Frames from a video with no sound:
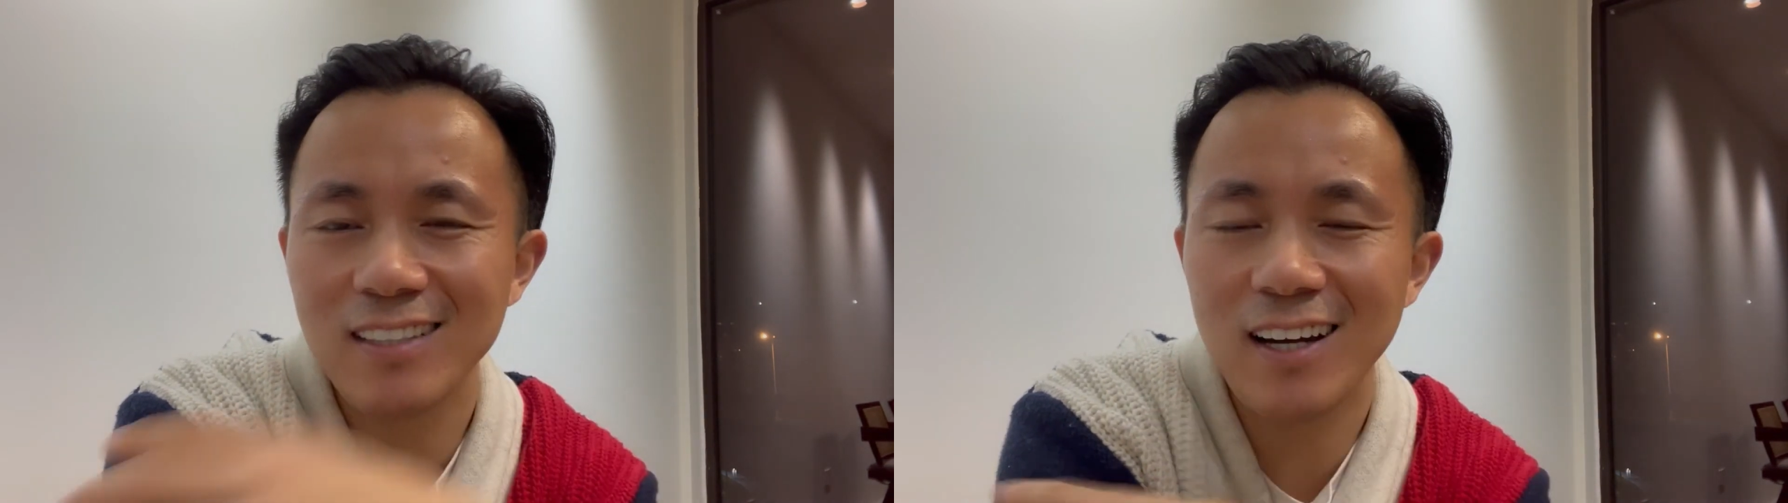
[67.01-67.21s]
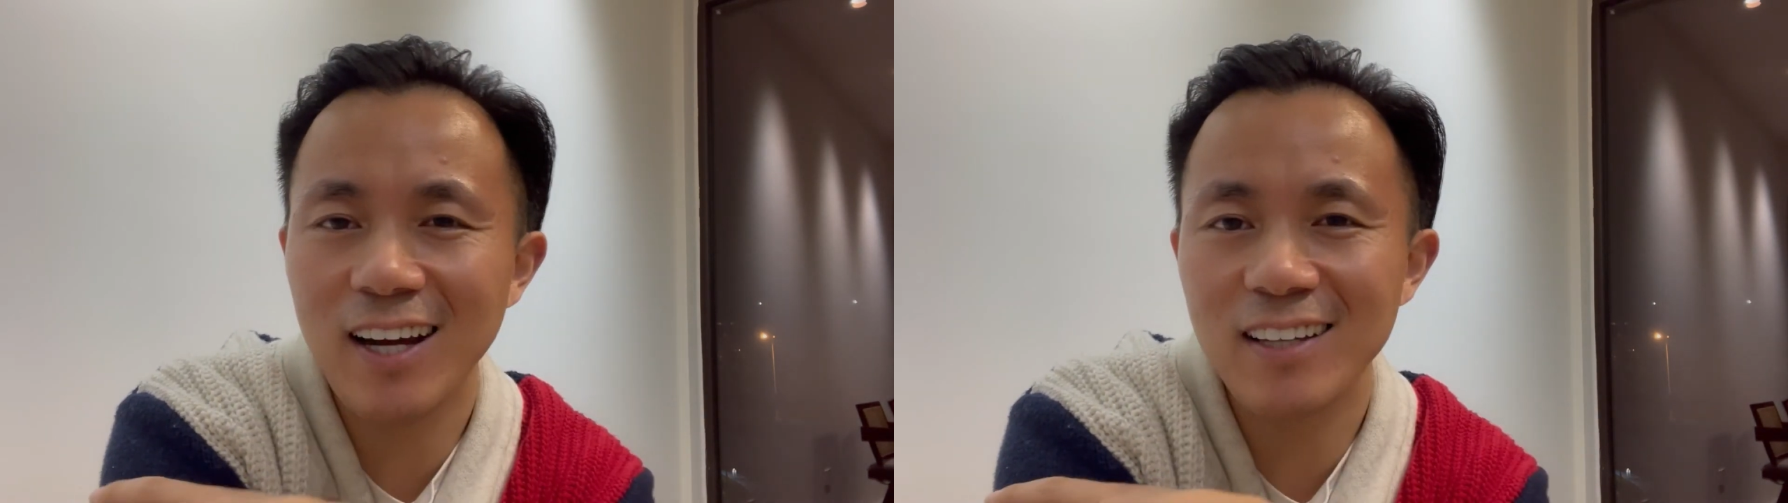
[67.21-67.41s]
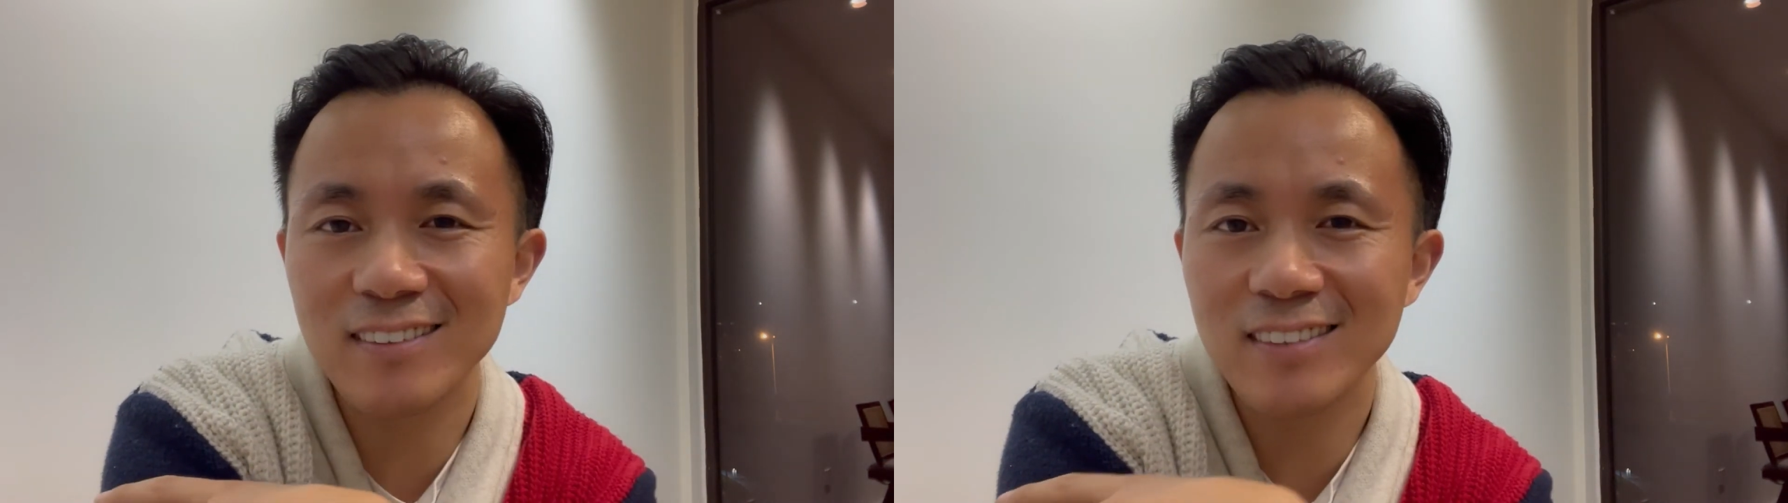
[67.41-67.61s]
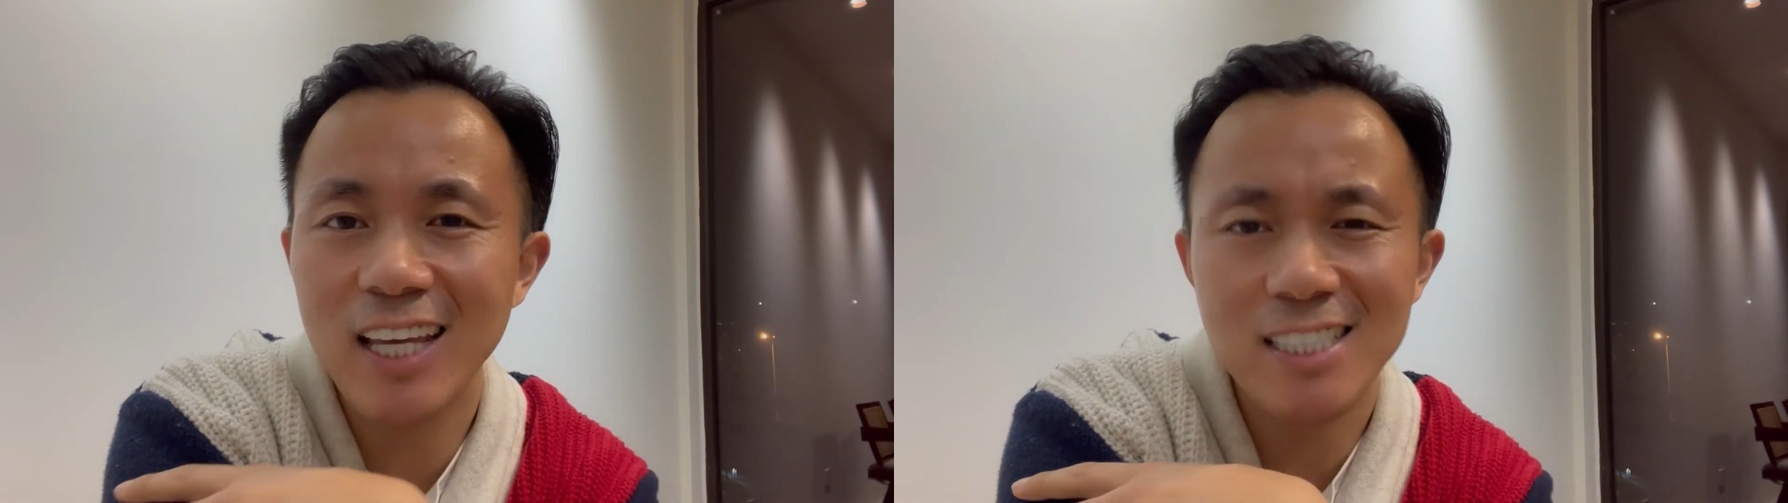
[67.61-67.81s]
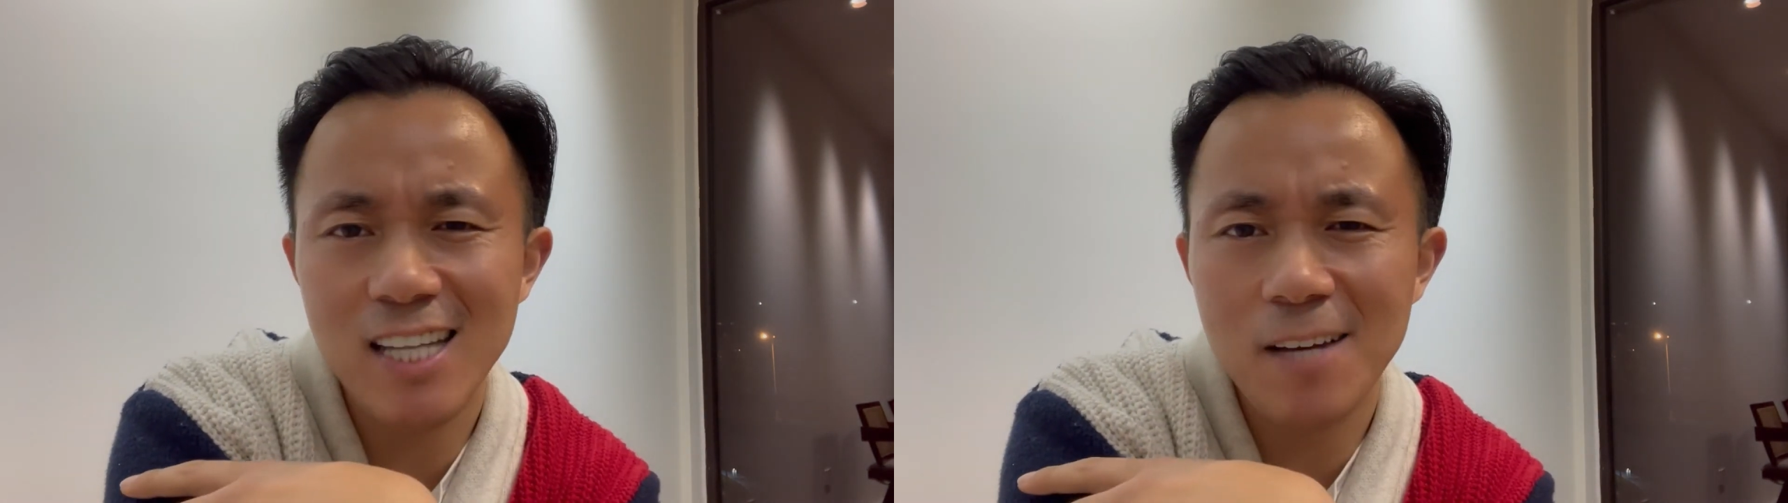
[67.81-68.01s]
All right,
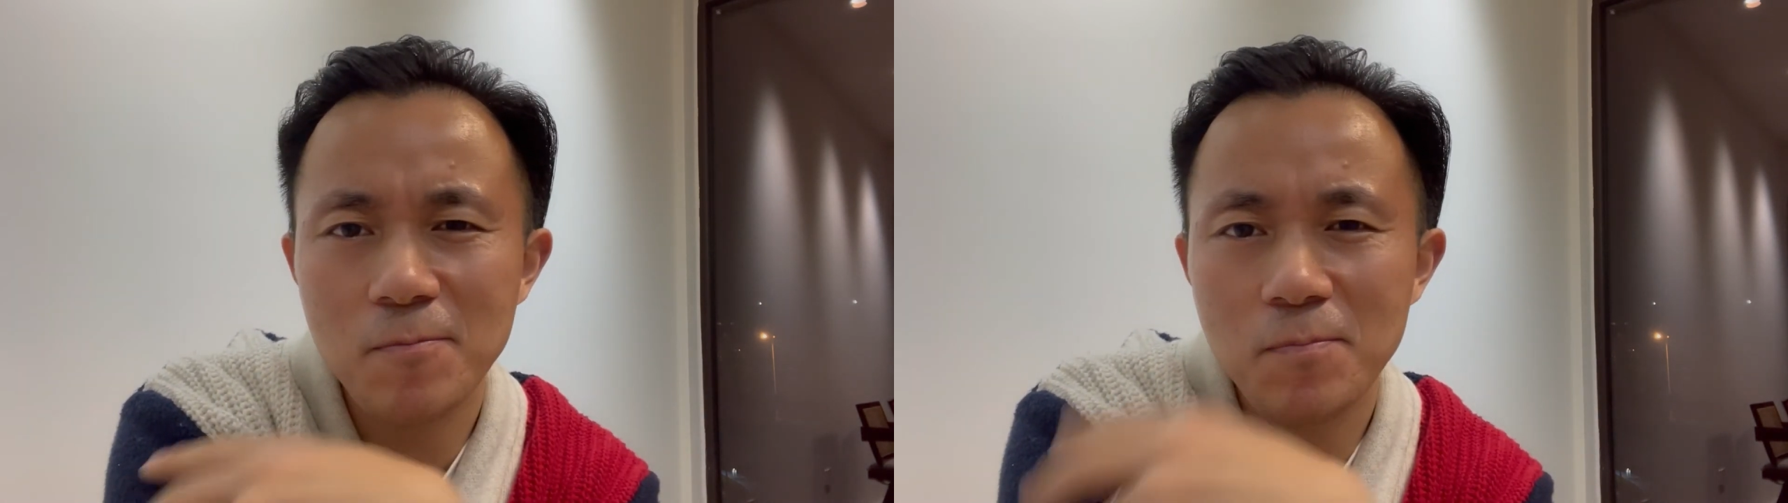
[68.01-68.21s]
next time.